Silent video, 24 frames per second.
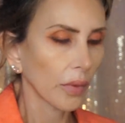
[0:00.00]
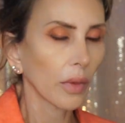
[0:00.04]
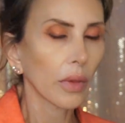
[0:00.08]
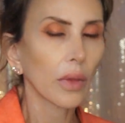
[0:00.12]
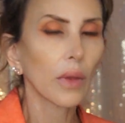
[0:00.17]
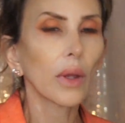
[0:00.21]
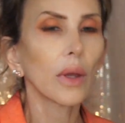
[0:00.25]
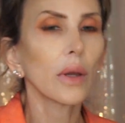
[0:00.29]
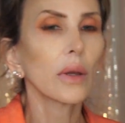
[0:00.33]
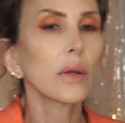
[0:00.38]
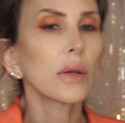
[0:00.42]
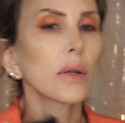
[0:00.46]

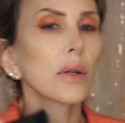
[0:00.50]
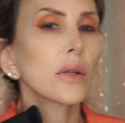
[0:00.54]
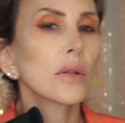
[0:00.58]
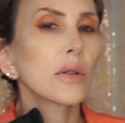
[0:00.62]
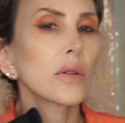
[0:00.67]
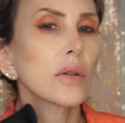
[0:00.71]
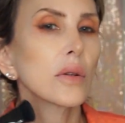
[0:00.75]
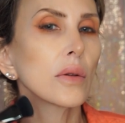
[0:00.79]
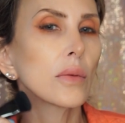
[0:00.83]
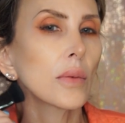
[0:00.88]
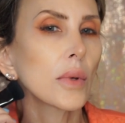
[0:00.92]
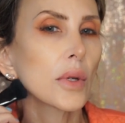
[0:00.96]
Now I'm going to
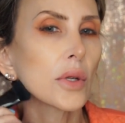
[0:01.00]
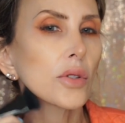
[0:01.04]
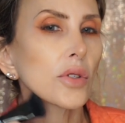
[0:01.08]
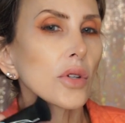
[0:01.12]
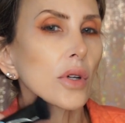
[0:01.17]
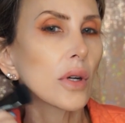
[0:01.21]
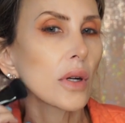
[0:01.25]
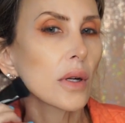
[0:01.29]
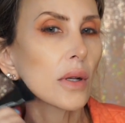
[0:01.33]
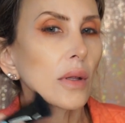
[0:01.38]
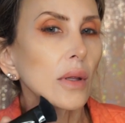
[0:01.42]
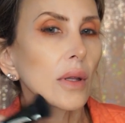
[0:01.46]
do my
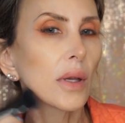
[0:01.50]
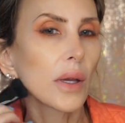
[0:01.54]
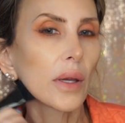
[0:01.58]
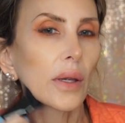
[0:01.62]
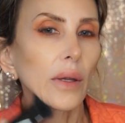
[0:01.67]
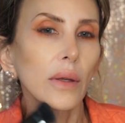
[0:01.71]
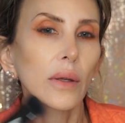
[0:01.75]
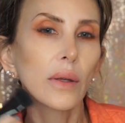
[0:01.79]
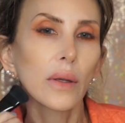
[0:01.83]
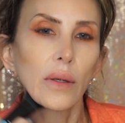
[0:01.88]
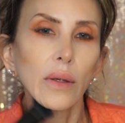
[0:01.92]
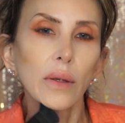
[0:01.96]

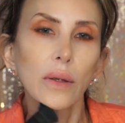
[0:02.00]
jawline.